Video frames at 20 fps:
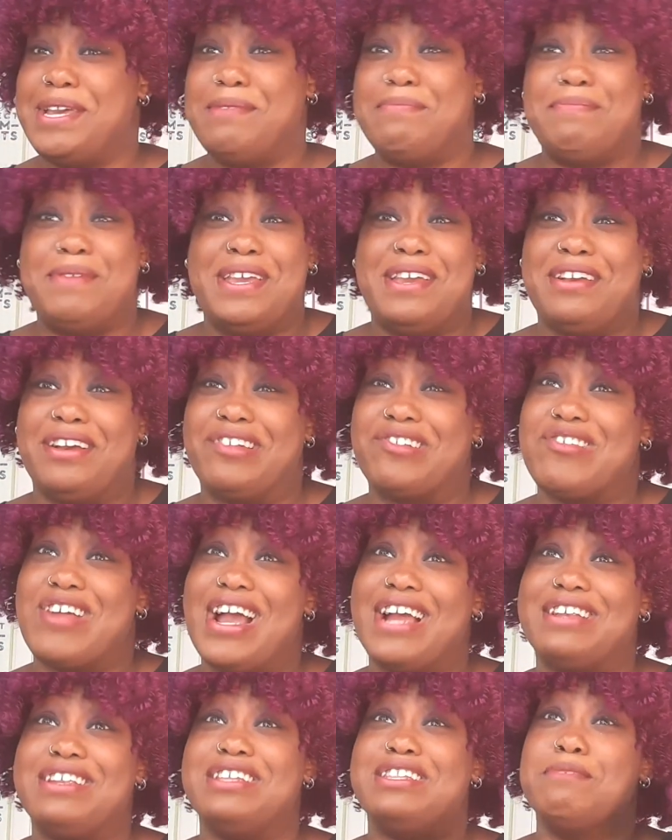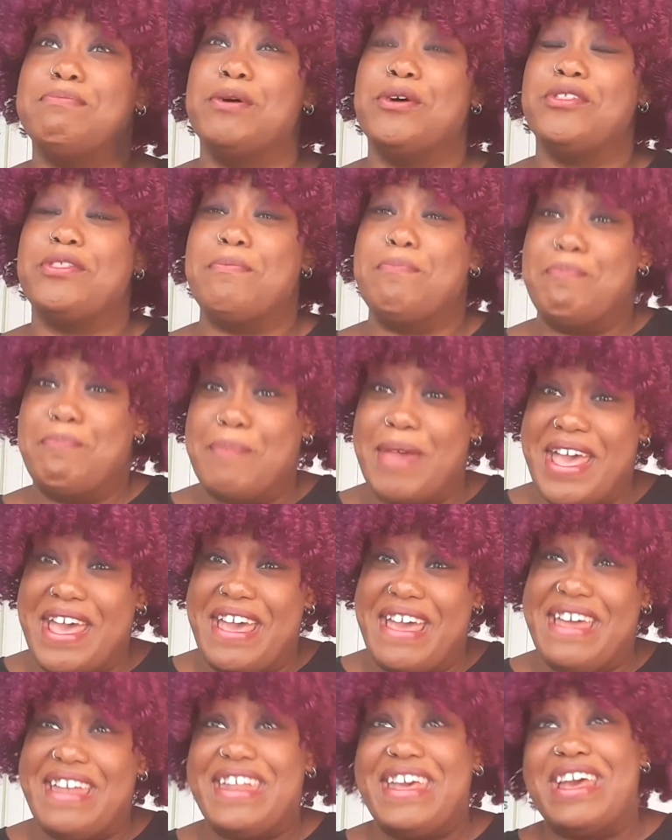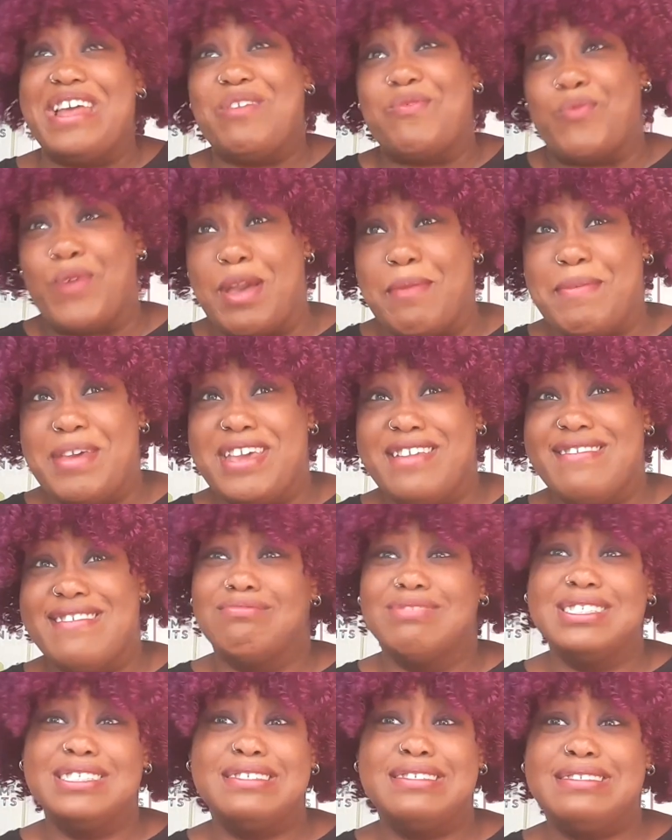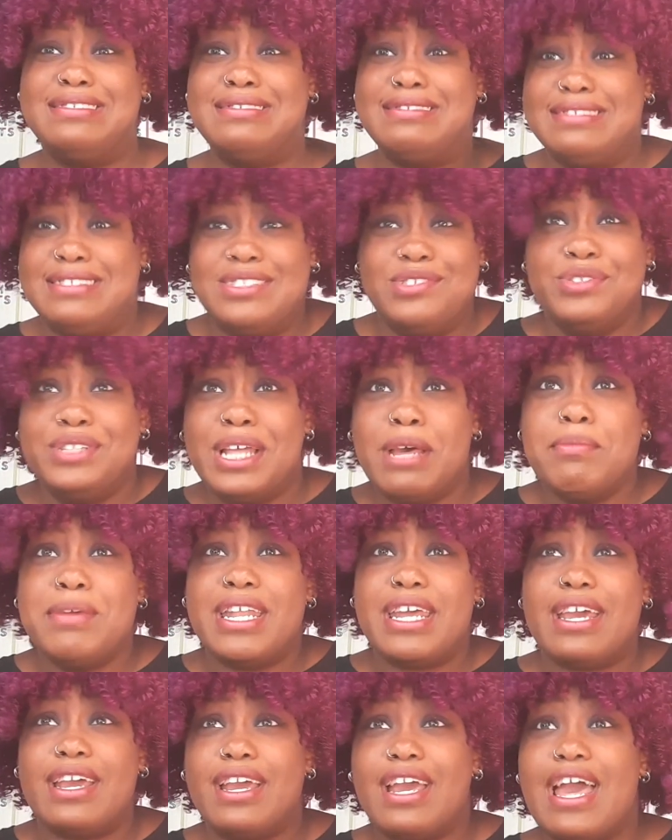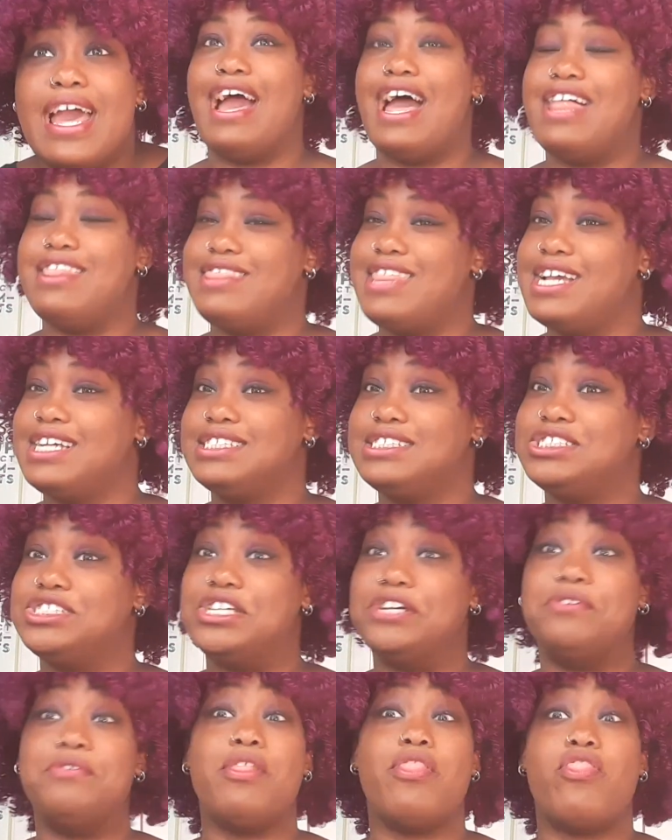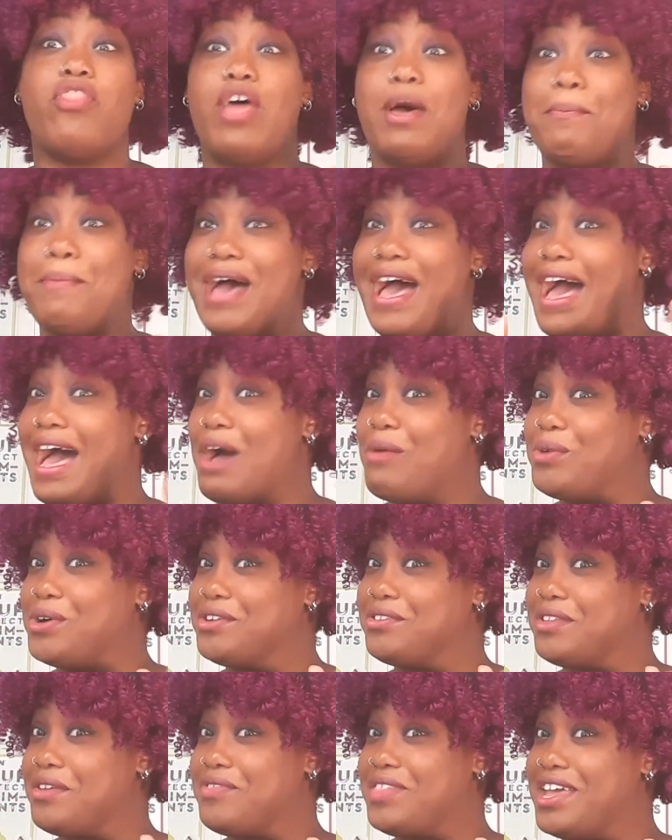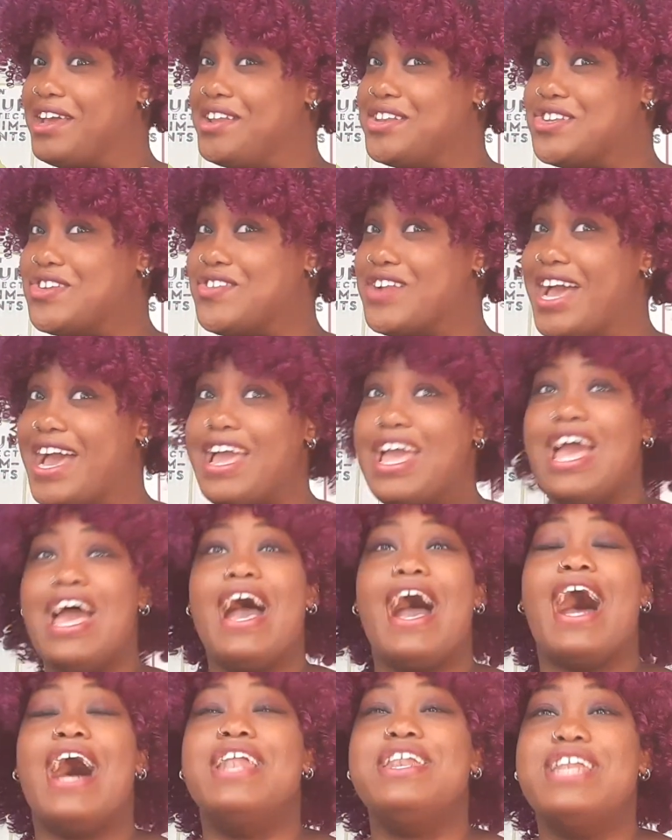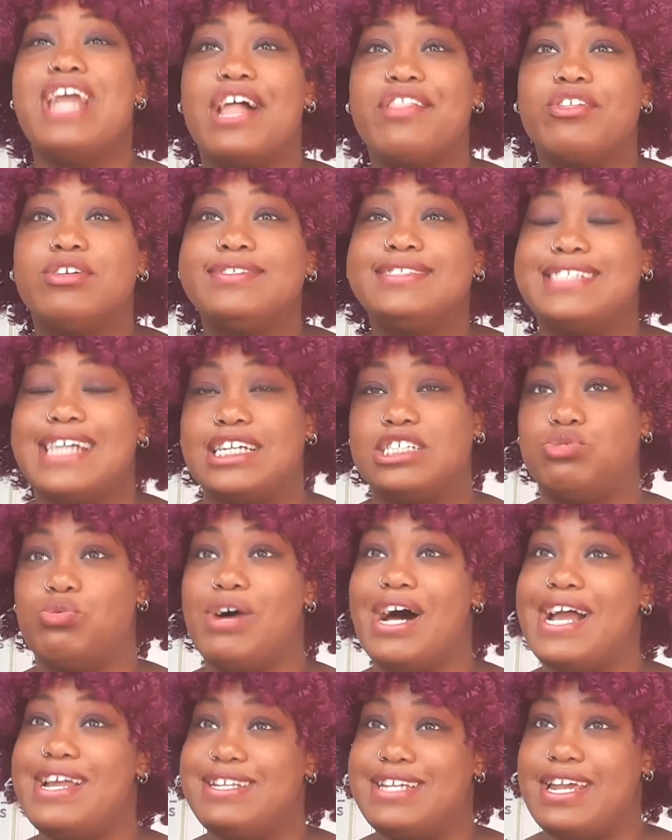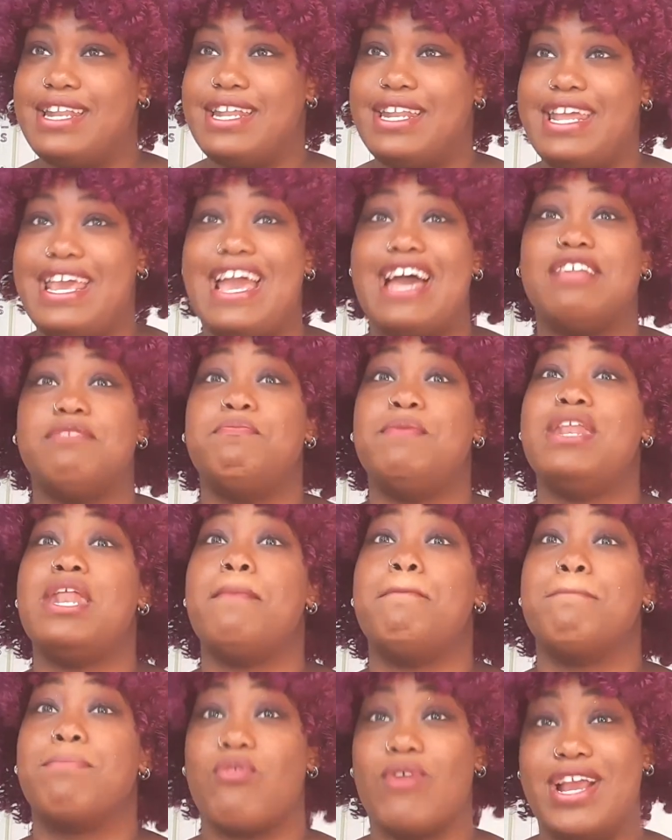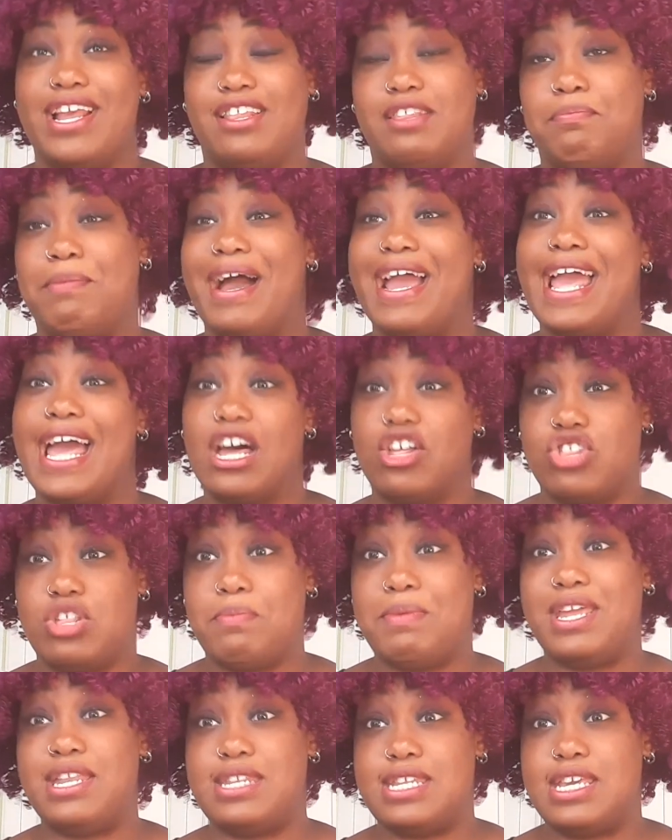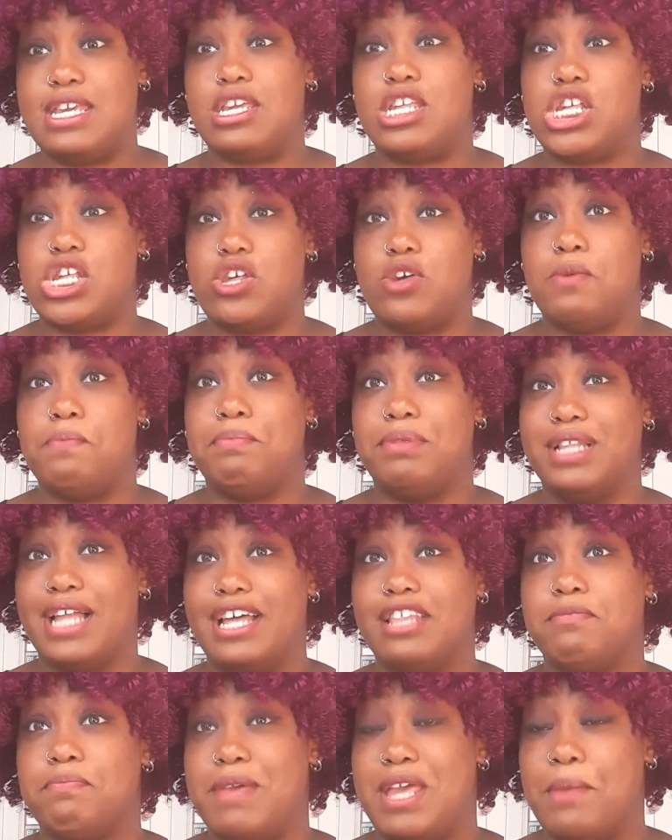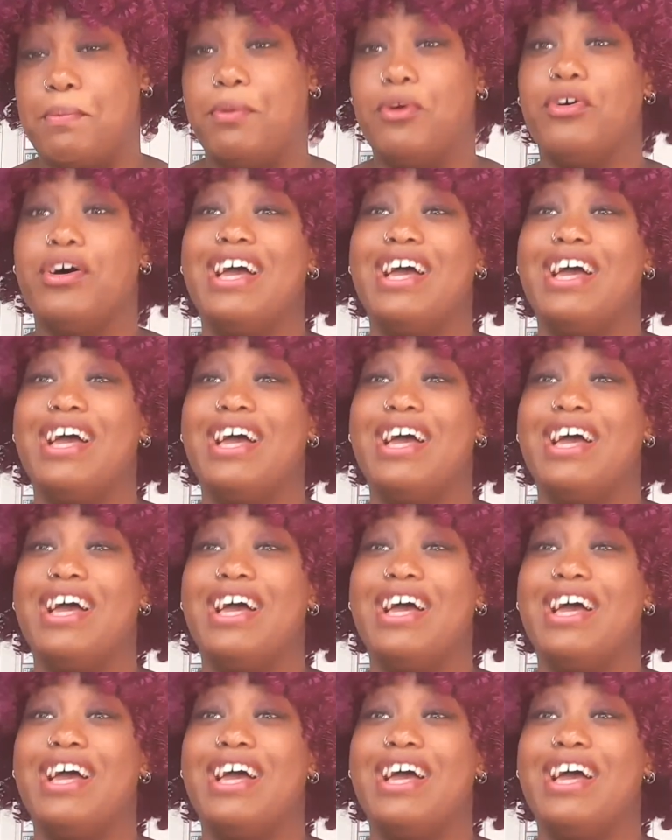being attracted to both men and women, was too limiting. And thanks to the powers of the internet, another sexual identity has been embraced by LGBTQ plus people,